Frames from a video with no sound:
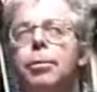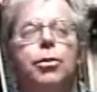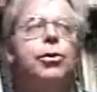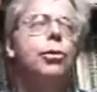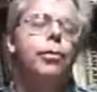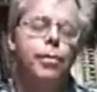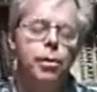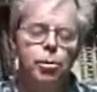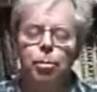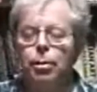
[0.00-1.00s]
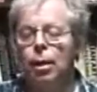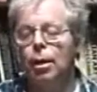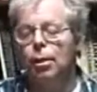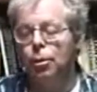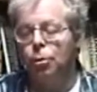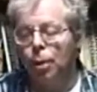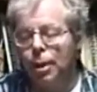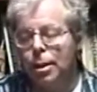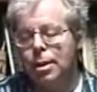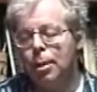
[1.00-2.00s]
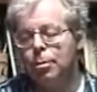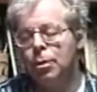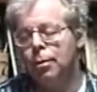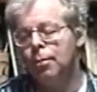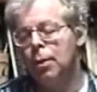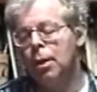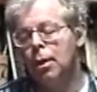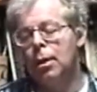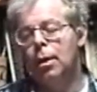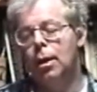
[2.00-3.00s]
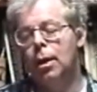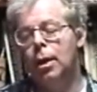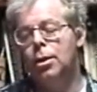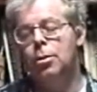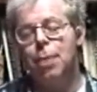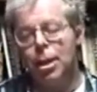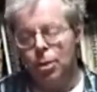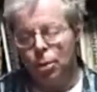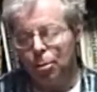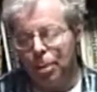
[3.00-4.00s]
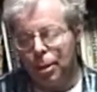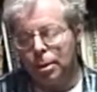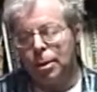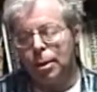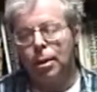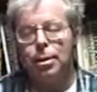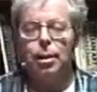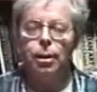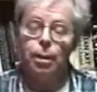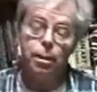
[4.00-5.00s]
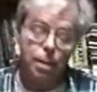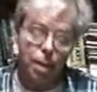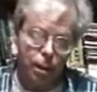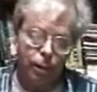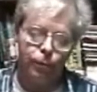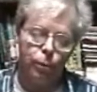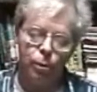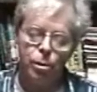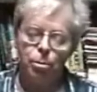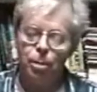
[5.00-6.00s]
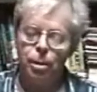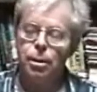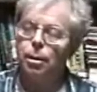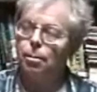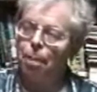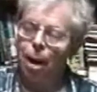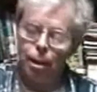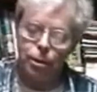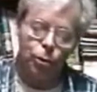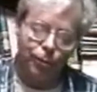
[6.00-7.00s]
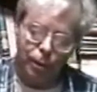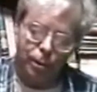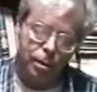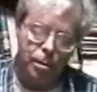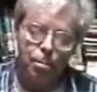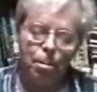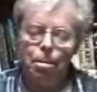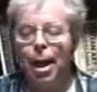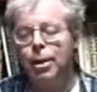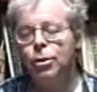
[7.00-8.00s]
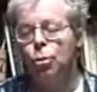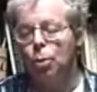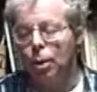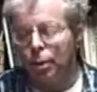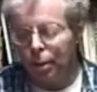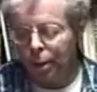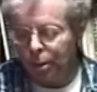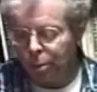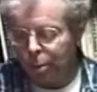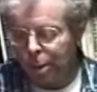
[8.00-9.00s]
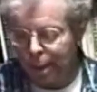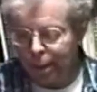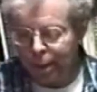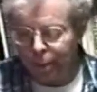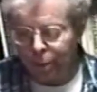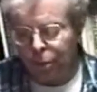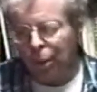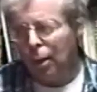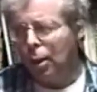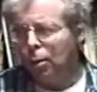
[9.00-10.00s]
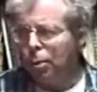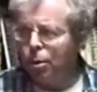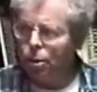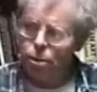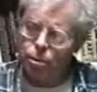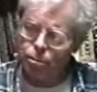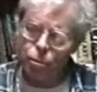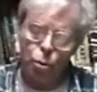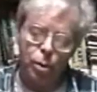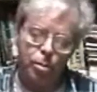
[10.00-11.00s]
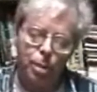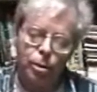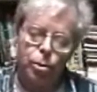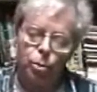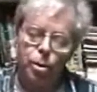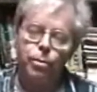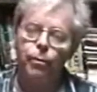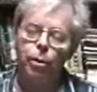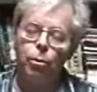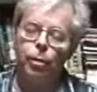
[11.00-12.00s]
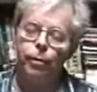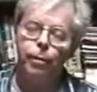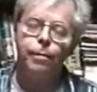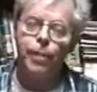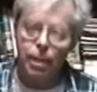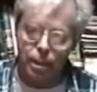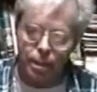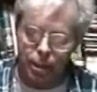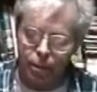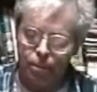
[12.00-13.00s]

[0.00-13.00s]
not sure of this, but the great exception, his masterpiece is not in Florence, but it's in Padua, as we say in English, which is 20 miles away from Venice,